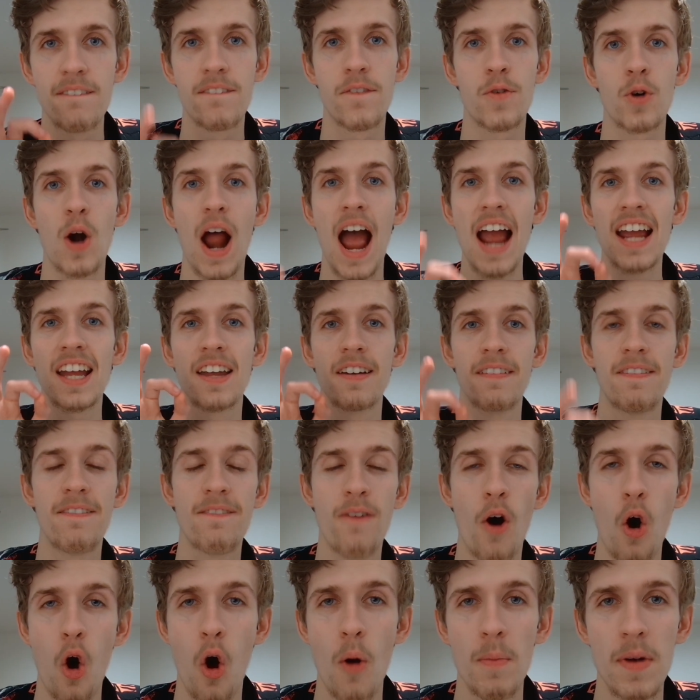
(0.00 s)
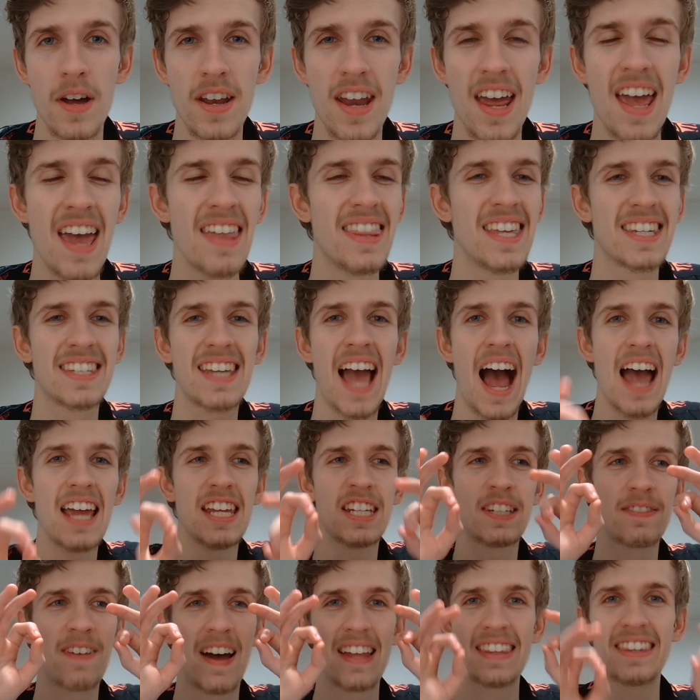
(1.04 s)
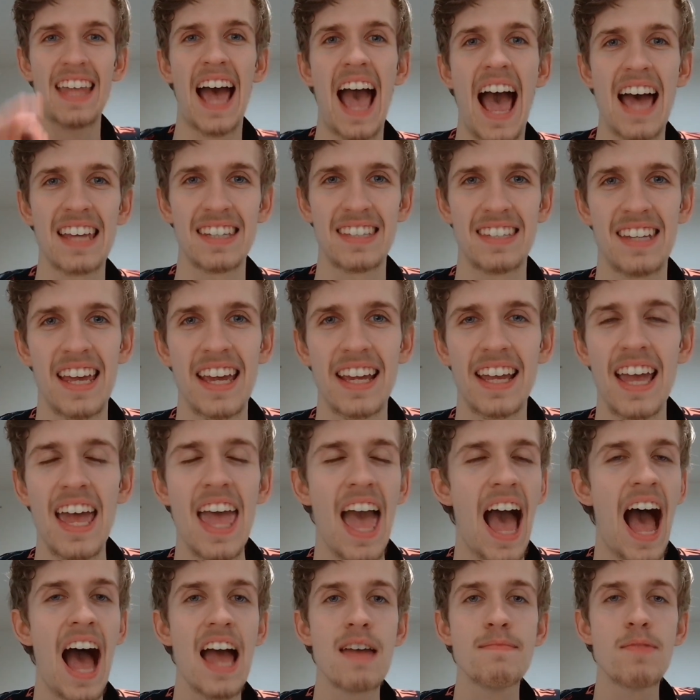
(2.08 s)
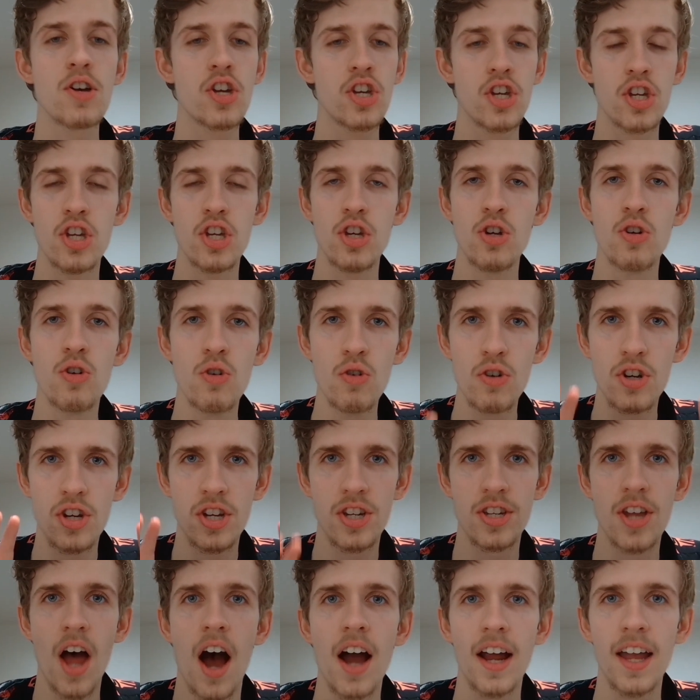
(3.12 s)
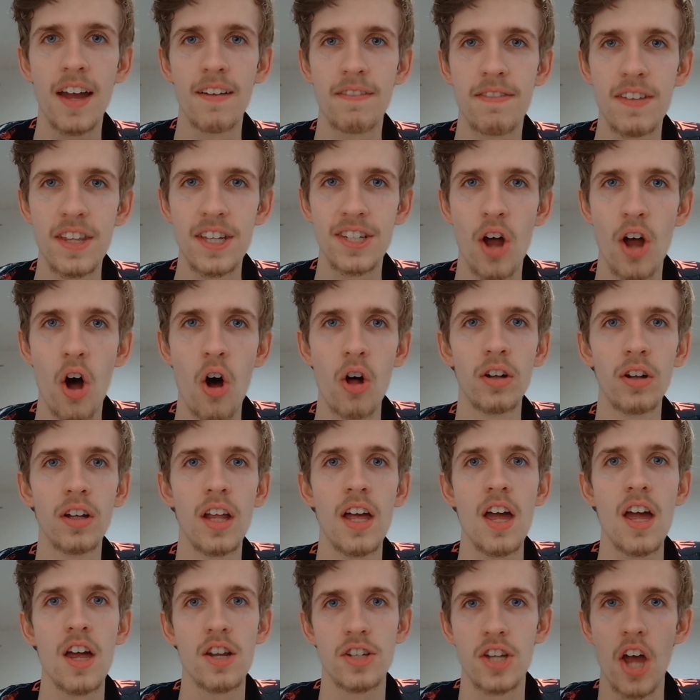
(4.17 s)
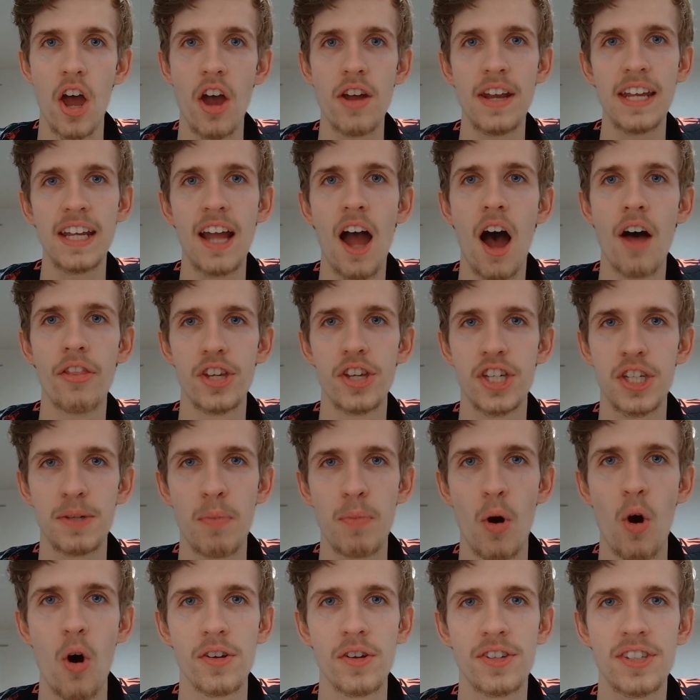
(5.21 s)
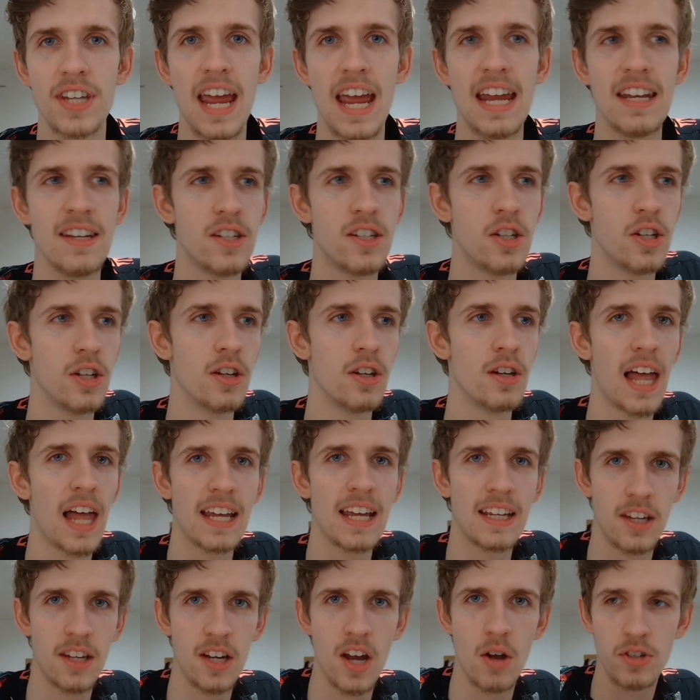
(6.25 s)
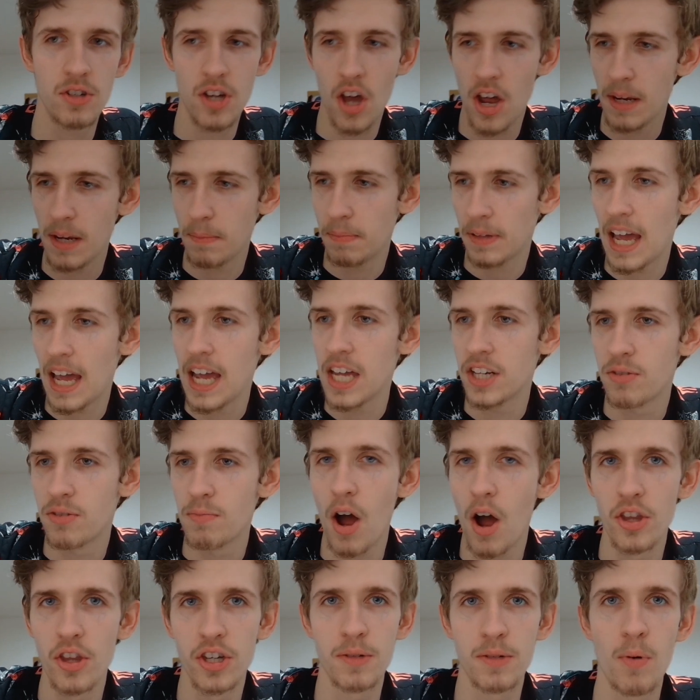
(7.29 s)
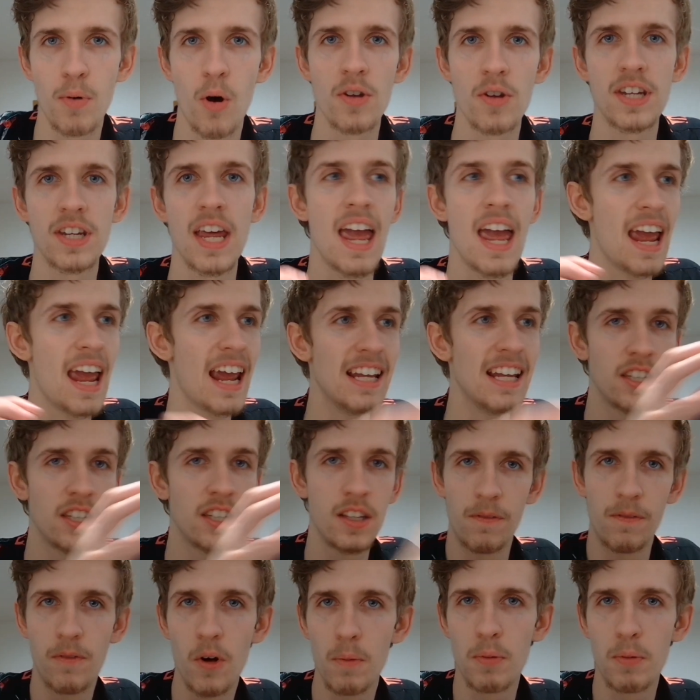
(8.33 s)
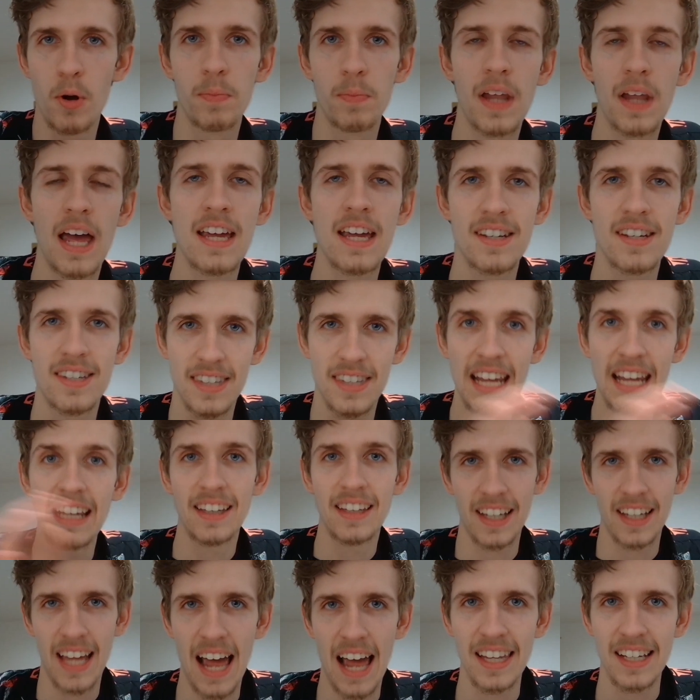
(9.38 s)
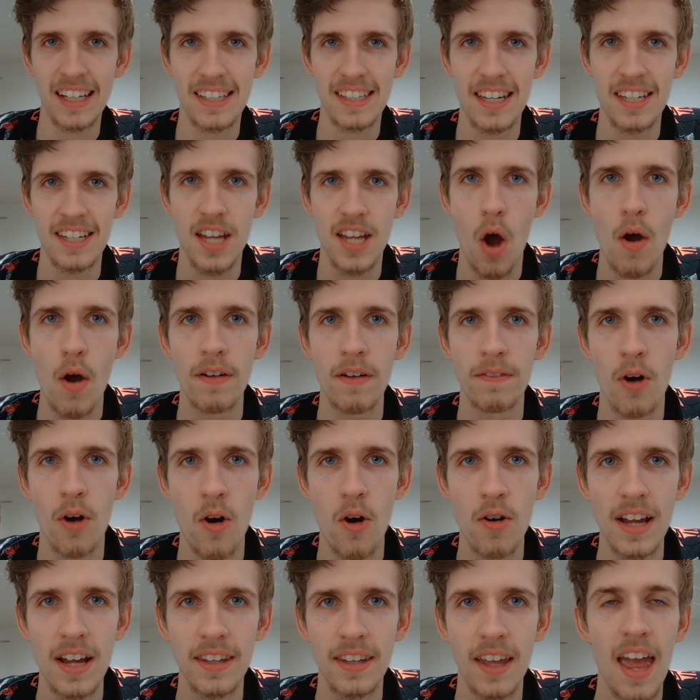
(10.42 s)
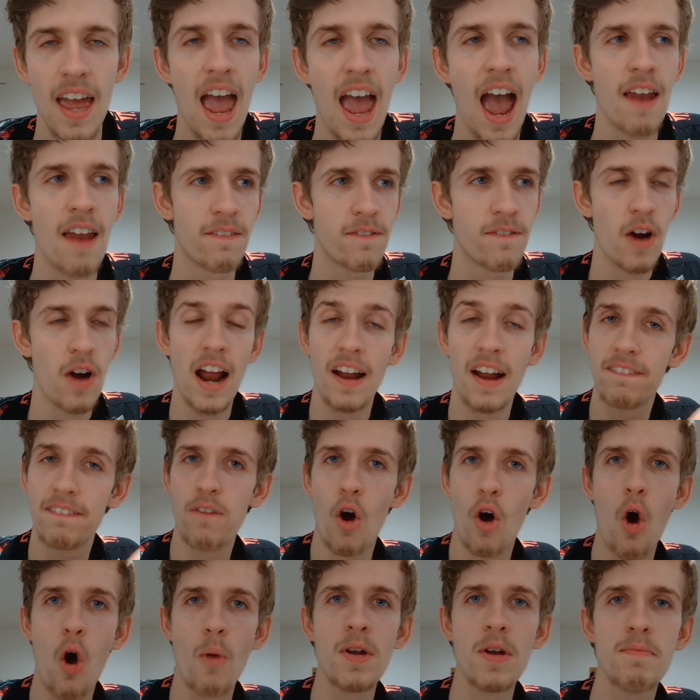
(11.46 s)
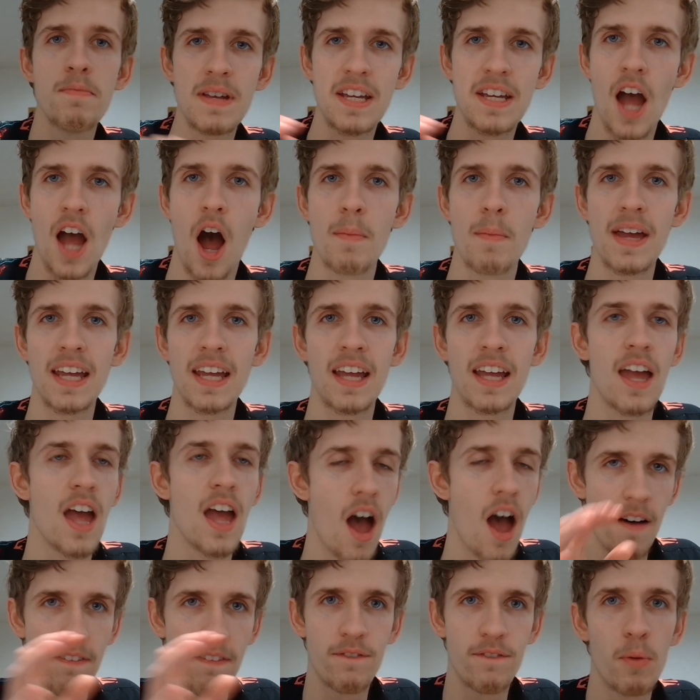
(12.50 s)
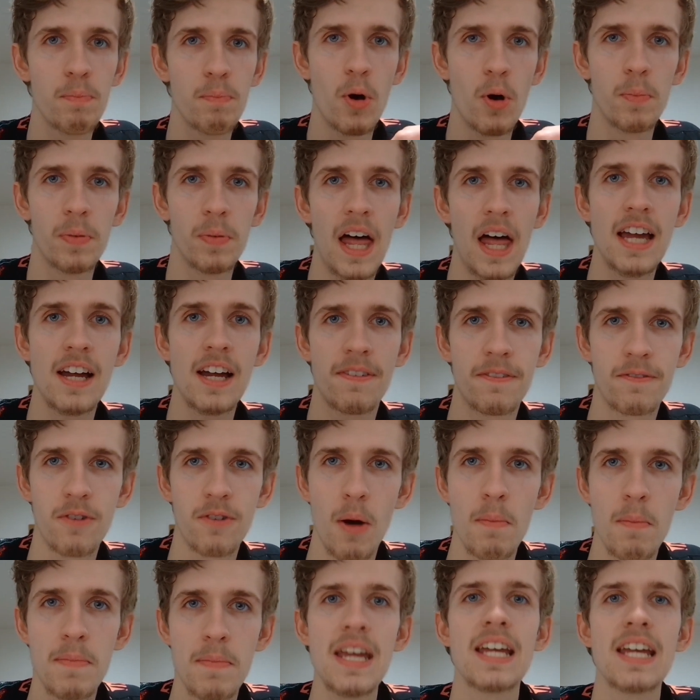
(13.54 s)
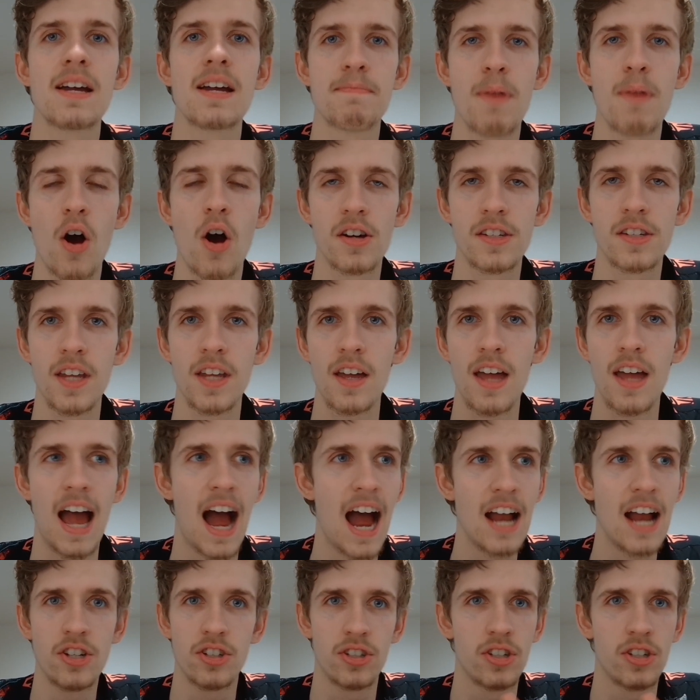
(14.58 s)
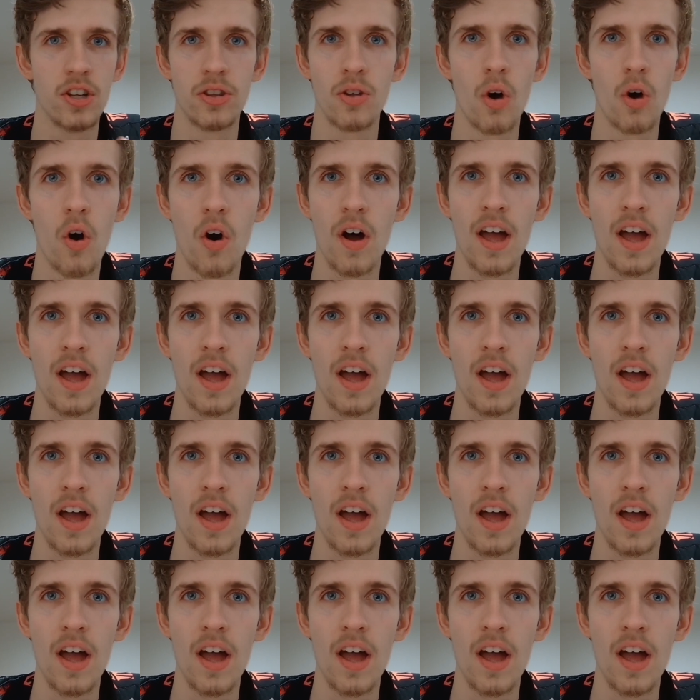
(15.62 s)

Frank Foreman. This guy is fantastic. I'm a huge sucker for this whole turning other sports into, like, you know, turning players from other sports into football players thing. The Galaxy is going for it. And Frank Foreman becoming a football player from being a boxer, I just adore.